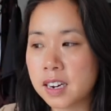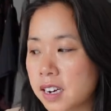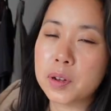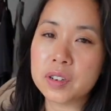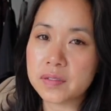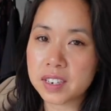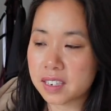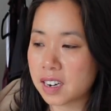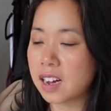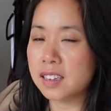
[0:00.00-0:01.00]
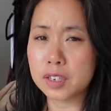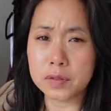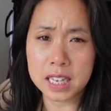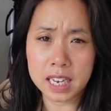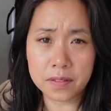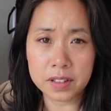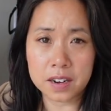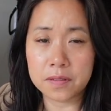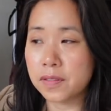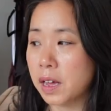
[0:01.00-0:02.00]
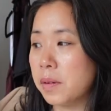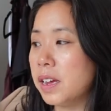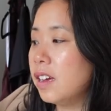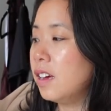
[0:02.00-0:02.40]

and because of the style it's really lovely and flowy.